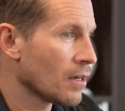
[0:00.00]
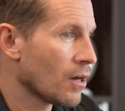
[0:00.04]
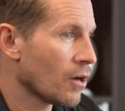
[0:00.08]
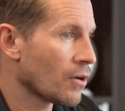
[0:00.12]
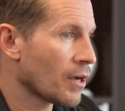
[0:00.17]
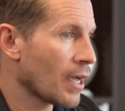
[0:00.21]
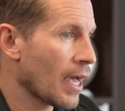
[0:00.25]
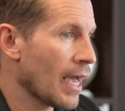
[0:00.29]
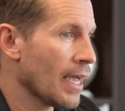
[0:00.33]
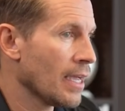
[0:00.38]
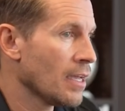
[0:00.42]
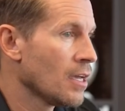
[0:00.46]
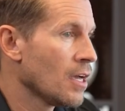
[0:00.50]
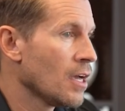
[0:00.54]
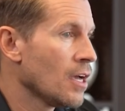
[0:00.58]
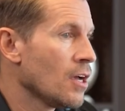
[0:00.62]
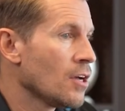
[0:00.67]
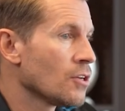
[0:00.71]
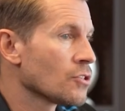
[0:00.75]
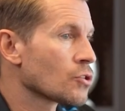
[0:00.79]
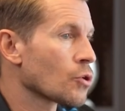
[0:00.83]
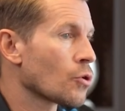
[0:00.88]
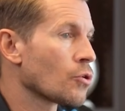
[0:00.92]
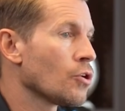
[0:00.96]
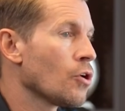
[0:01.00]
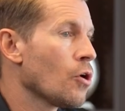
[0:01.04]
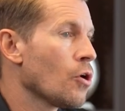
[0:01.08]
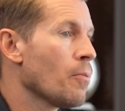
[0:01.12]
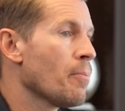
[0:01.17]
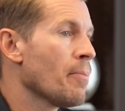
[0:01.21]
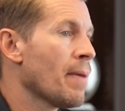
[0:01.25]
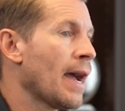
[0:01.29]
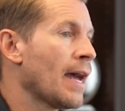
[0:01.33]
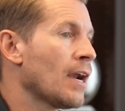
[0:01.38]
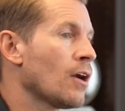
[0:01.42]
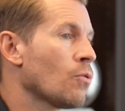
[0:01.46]
Okay? So, no
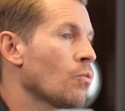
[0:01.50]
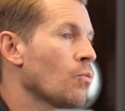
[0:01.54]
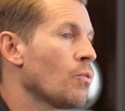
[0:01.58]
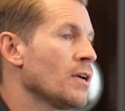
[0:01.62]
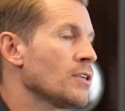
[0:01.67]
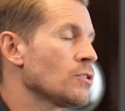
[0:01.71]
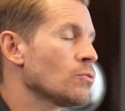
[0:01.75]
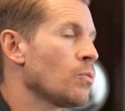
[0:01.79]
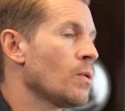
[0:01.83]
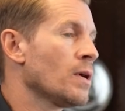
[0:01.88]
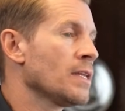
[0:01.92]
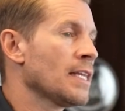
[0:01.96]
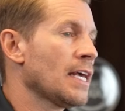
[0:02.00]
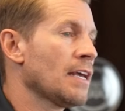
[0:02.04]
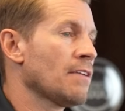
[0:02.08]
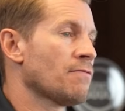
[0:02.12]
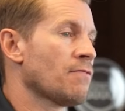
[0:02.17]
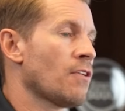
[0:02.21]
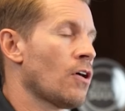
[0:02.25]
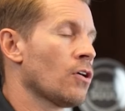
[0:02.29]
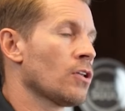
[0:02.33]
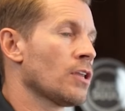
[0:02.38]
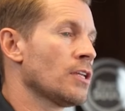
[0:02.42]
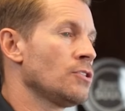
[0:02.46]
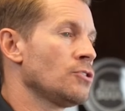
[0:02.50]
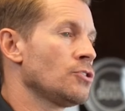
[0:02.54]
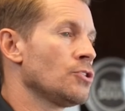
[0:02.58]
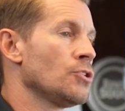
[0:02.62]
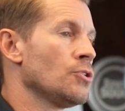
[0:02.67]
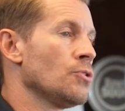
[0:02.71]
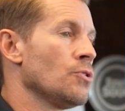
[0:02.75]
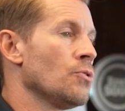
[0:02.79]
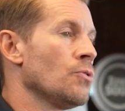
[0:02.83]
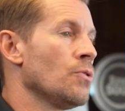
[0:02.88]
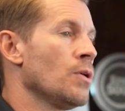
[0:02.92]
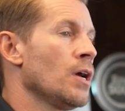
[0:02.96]
matter which one they fall
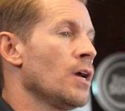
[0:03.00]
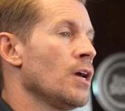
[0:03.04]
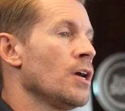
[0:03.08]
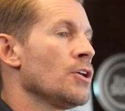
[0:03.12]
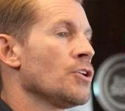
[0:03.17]
into,